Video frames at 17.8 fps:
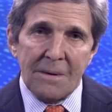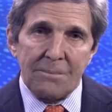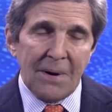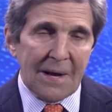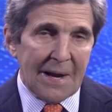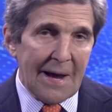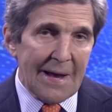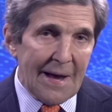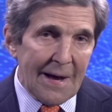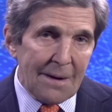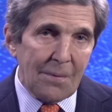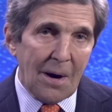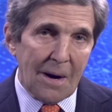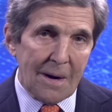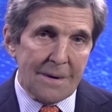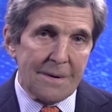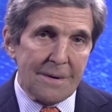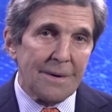But I am
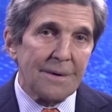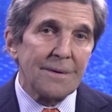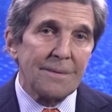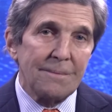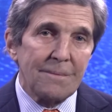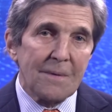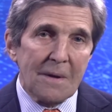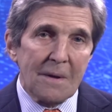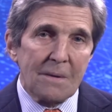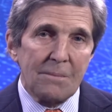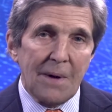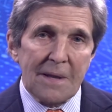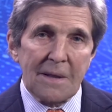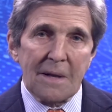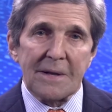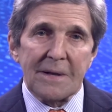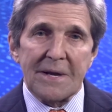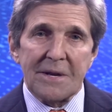heartened by
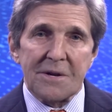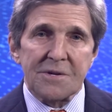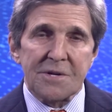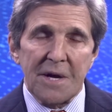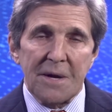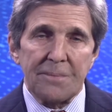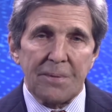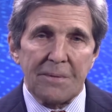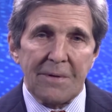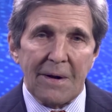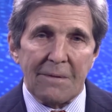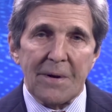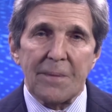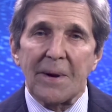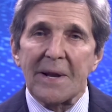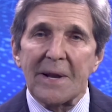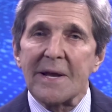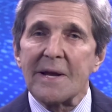the leadership of
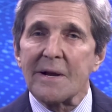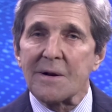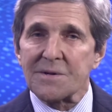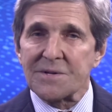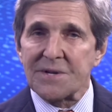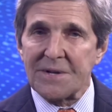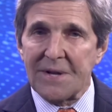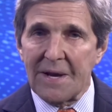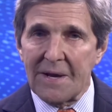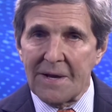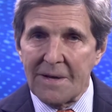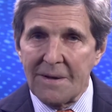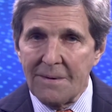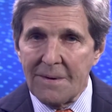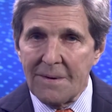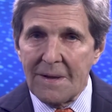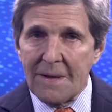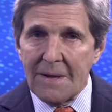everybody here today,
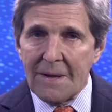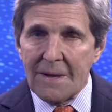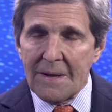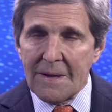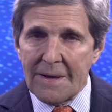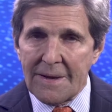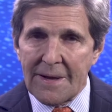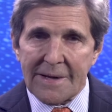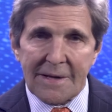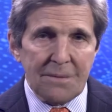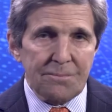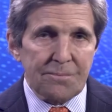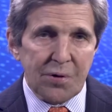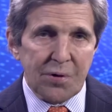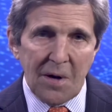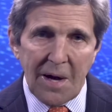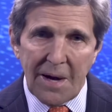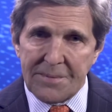and I can
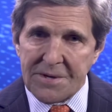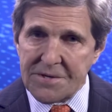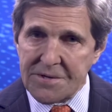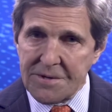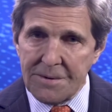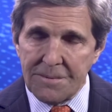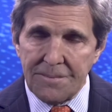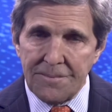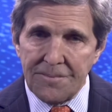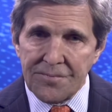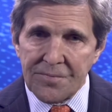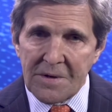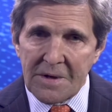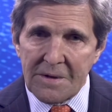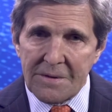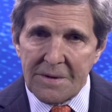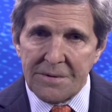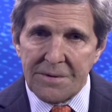promise you
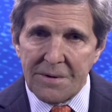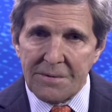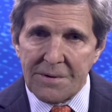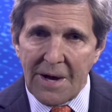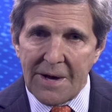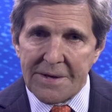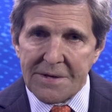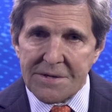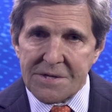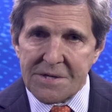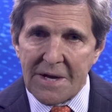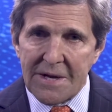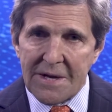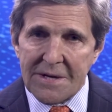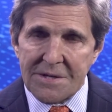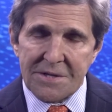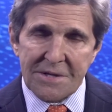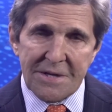that the United
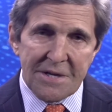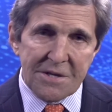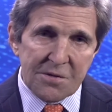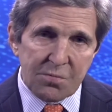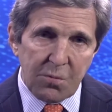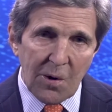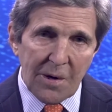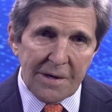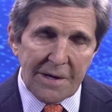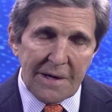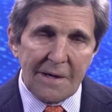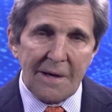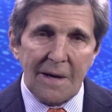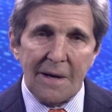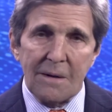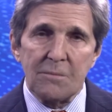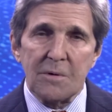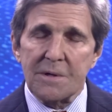States is
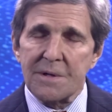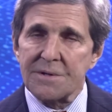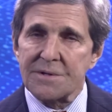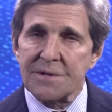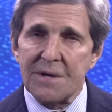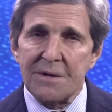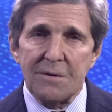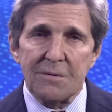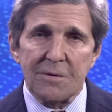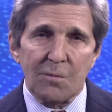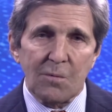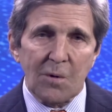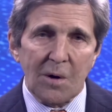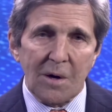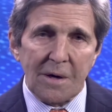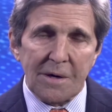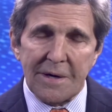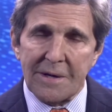working and will continue to
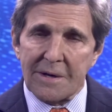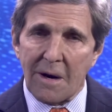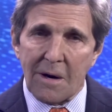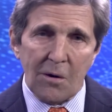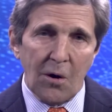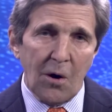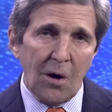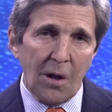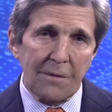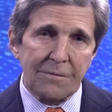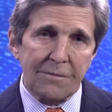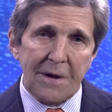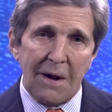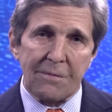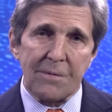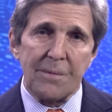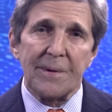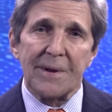work in our
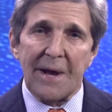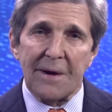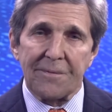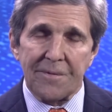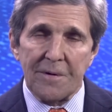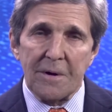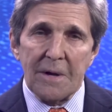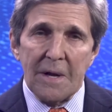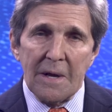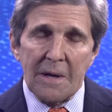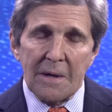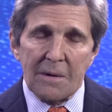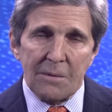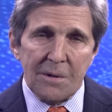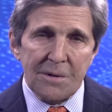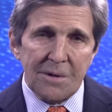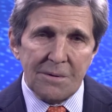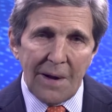all-of-government effort.
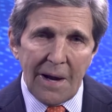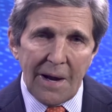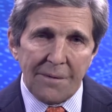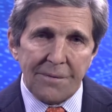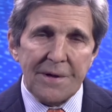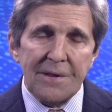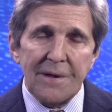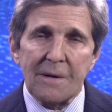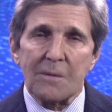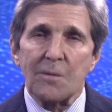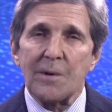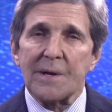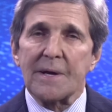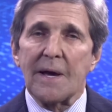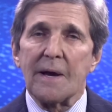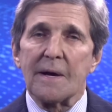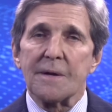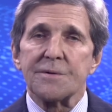We'll do everything we
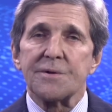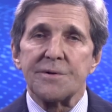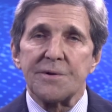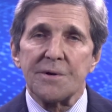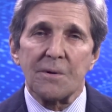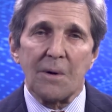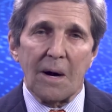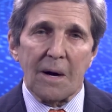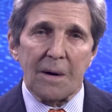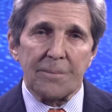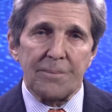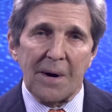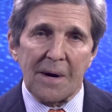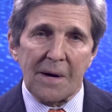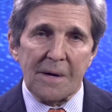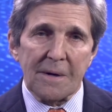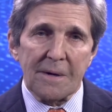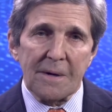can to do our
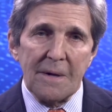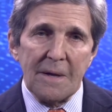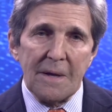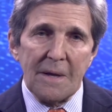part.